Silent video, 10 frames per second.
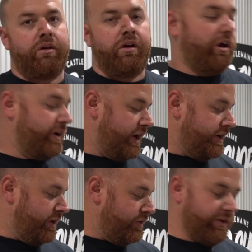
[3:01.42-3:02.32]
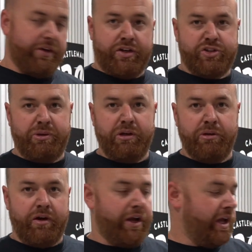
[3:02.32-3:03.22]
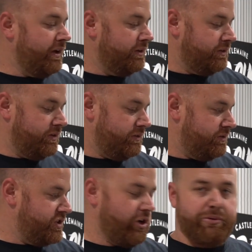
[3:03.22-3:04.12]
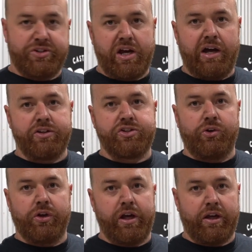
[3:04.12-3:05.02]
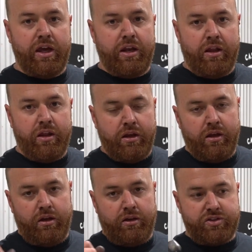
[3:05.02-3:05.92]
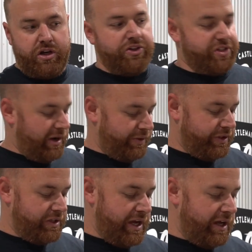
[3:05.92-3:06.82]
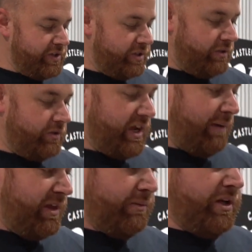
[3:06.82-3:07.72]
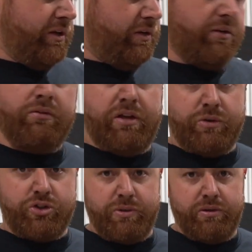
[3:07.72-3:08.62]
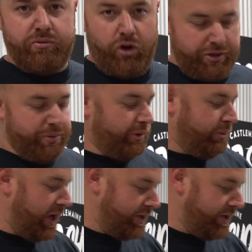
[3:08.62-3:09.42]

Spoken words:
Okay, now we've got the spigot bearing out. It's time to start installing our kit. So I'll start with the dowels and tap them in, then we should be right to put the plate